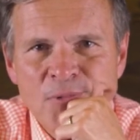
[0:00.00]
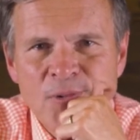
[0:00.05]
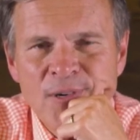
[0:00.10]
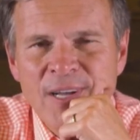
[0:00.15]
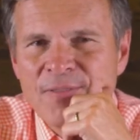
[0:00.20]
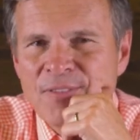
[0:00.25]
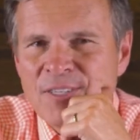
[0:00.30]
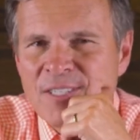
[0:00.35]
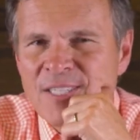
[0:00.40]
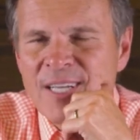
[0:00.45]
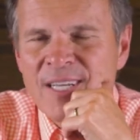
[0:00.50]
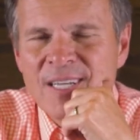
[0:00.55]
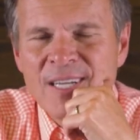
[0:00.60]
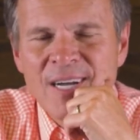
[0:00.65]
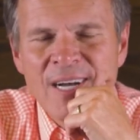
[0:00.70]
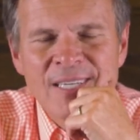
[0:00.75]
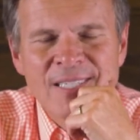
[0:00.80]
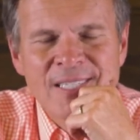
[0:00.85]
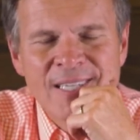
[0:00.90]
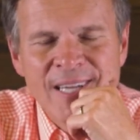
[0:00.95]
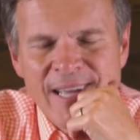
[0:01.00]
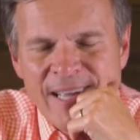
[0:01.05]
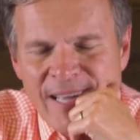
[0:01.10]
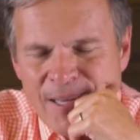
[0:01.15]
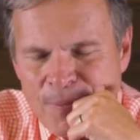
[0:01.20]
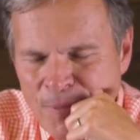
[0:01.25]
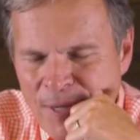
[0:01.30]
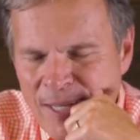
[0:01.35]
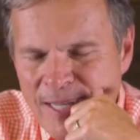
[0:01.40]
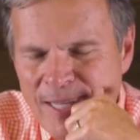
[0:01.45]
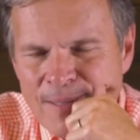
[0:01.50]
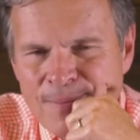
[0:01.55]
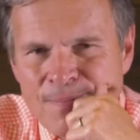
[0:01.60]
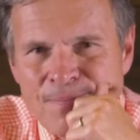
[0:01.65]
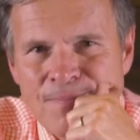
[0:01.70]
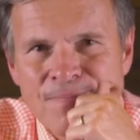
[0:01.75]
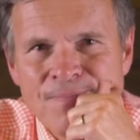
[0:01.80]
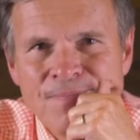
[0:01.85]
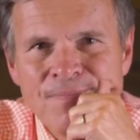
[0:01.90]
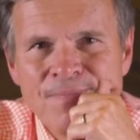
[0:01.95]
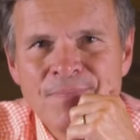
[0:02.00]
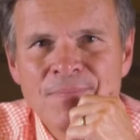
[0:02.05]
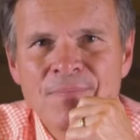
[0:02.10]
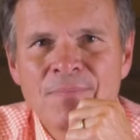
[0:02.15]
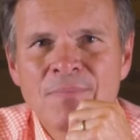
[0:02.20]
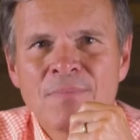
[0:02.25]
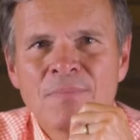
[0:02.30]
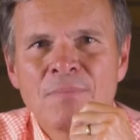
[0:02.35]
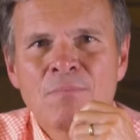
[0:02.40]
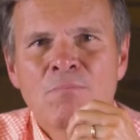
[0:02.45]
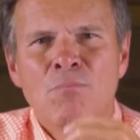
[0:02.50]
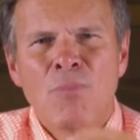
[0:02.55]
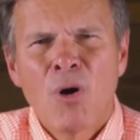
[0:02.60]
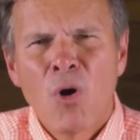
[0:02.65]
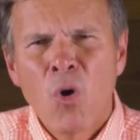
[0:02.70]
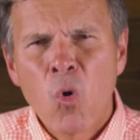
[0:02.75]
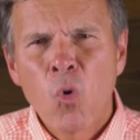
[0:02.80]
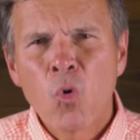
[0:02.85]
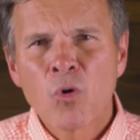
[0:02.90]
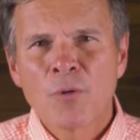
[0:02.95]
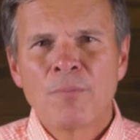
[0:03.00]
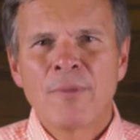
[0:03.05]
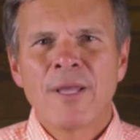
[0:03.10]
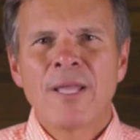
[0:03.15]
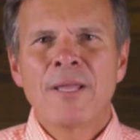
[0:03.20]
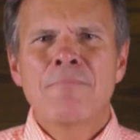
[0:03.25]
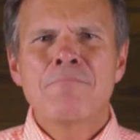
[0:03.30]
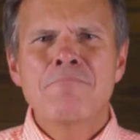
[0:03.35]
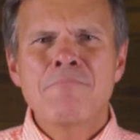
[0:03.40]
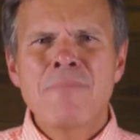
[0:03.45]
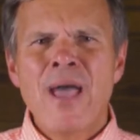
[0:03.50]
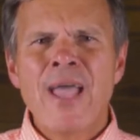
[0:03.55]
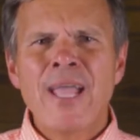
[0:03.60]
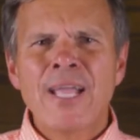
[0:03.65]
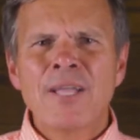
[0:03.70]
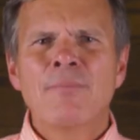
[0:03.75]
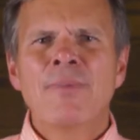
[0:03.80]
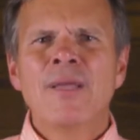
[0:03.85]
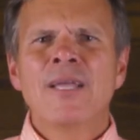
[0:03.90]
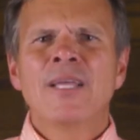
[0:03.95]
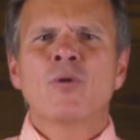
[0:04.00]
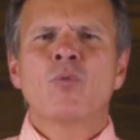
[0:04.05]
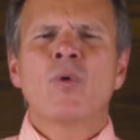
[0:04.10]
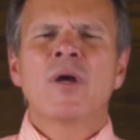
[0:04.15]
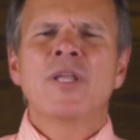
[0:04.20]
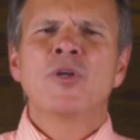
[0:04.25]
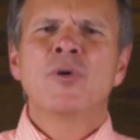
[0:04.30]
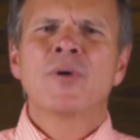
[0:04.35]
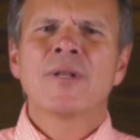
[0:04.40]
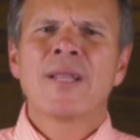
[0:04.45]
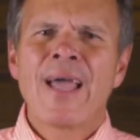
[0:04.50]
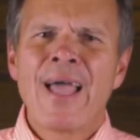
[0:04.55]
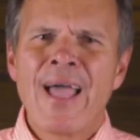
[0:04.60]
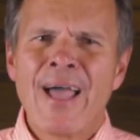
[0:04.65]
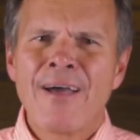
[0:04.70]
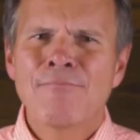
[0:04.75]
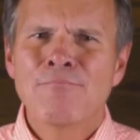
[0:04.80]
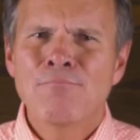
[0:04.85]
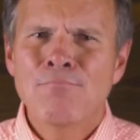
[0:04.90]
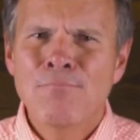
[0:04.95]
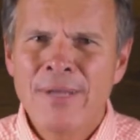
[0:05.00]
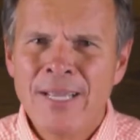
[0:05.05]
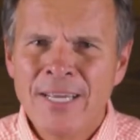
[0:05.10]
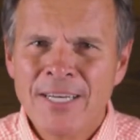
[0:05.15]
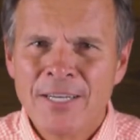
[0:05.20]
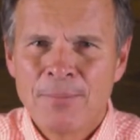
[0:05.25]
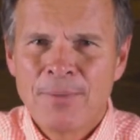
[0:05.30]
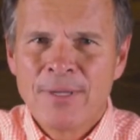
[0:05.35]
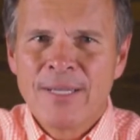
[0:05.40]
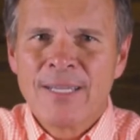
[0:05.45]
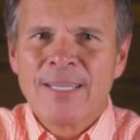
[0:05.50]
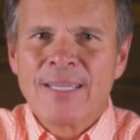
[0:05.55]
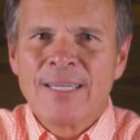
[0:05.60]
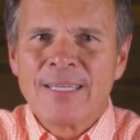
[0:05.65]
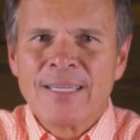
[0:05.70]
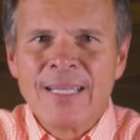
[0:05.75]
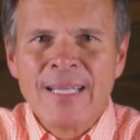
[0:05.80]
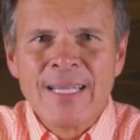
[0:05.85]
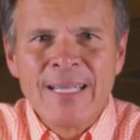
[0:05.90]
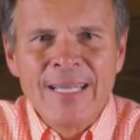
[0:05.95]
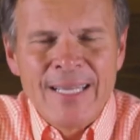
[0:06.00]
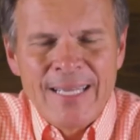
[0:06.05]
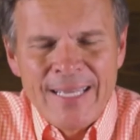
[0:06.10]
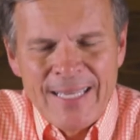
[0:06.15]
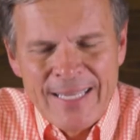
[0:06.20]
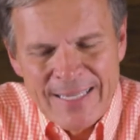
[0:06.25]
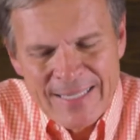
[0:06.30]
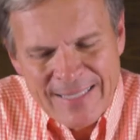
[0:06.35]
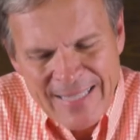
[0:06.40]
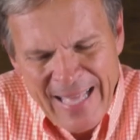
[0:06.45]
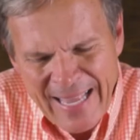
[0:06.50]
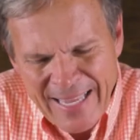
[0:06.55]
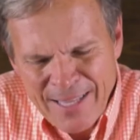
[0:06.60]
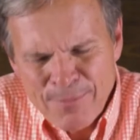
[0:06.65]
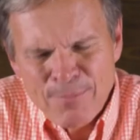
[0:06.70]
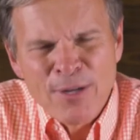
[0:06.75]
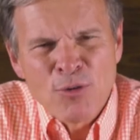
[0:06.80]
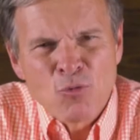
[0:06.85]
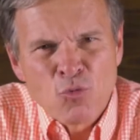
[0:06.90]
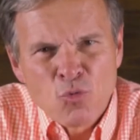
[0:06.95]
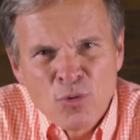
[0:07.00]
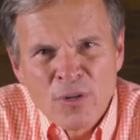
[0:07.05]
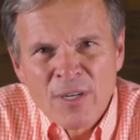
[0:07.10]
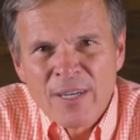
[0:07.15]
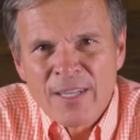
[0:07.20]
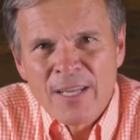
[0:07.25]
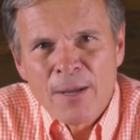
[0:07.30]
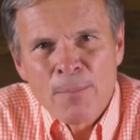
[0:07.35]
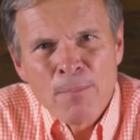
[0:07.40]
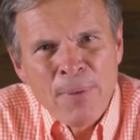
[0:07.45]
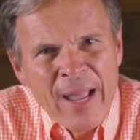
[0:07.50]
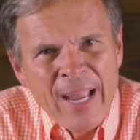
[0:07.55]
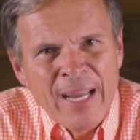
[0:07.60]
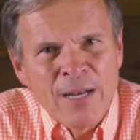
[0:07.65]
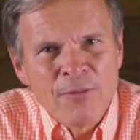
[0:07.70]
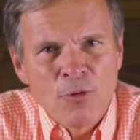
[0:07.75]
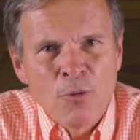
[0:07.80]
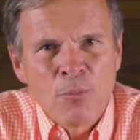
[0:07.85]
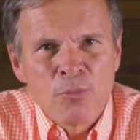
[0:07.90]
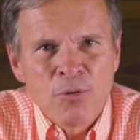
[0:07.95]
We have to say, God, take me, mold me, make me into what you would have me to be. And, and that can be really a painful